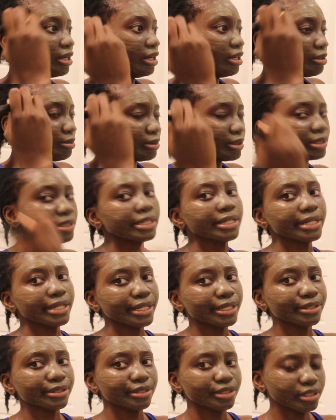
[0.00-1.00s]
it, I almost said
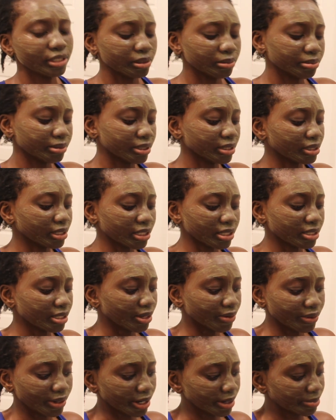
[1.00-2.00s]
energy, but that's
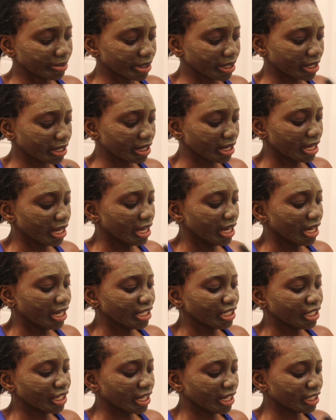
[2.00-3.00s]
not what I mean.
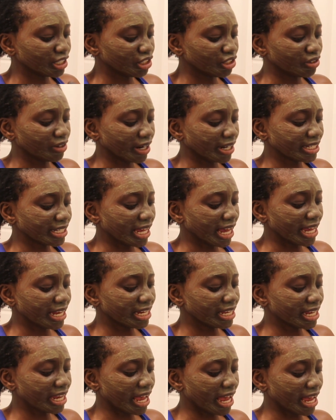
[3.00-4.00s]
To extract
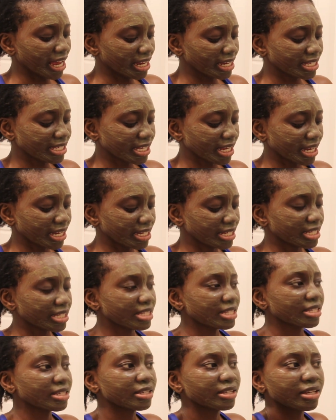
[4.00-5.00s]
any
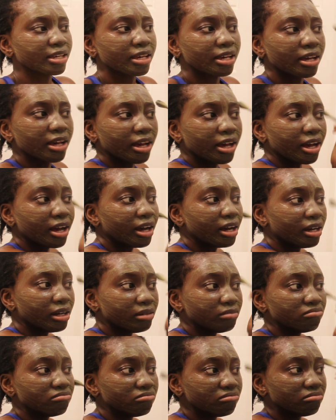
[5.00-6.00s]
excess,
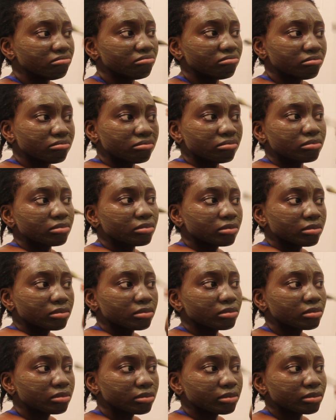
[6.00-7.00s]
um,
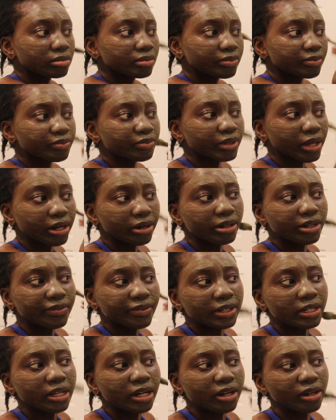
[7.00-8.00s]
I don't
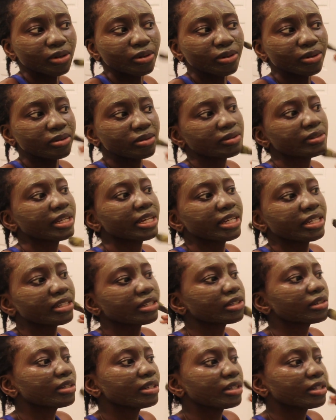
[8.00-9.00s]
even know,
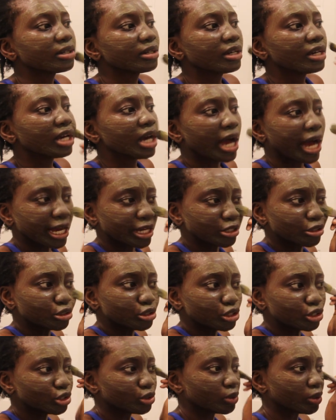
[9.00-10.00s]
like, I
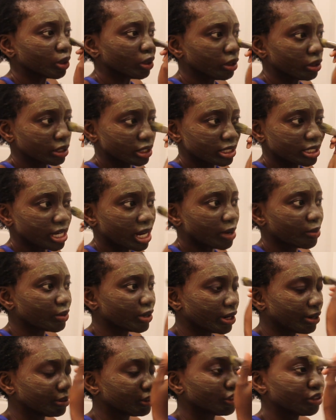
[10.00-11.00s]
used to do it all the time
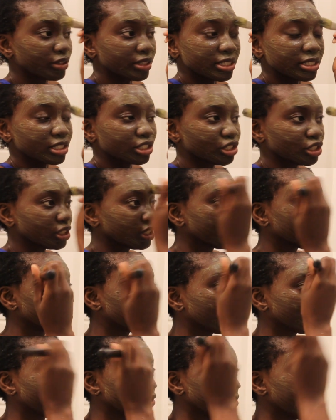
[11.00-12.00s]
when I was
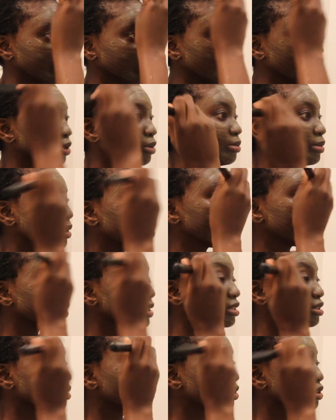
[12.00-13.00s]
transitioning from
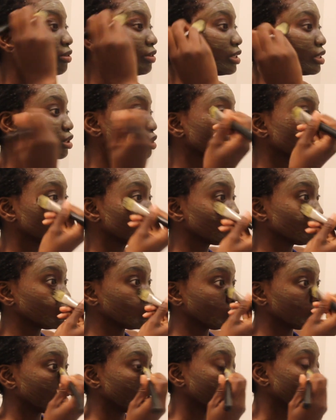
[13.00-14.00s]
aluminum-based deodorants
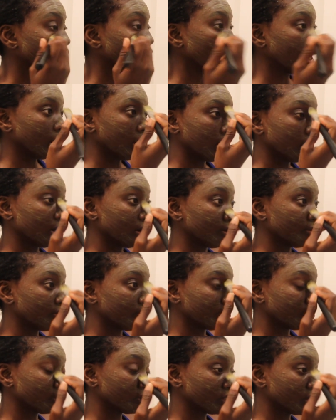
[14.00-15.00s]
to
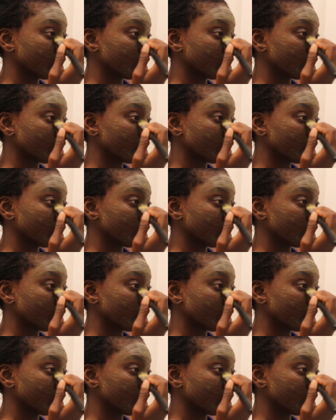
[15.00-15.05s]
um,